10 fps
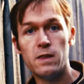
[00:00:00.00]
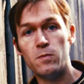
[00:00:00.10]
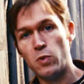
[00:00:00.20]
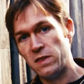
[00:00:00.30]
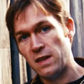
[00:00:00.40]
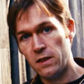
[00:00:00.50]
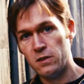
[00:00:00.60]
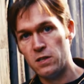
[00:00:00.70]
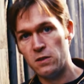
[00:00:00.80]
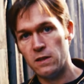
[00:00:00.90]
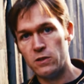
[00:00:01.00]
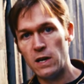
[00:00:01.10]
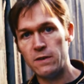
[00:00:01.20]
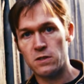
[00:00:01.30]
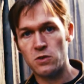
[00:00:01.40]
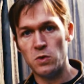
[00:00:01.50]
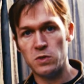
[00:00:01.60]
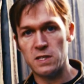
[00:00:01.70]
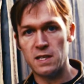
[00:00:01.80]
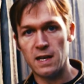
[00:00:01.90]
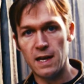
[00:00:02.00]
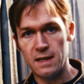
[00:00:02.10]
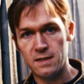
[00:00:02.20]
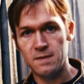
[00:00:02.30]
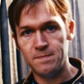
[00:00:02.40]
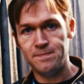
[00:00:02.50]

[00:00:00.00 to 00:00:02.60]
Then brought the other 2 to the driver's school just in case.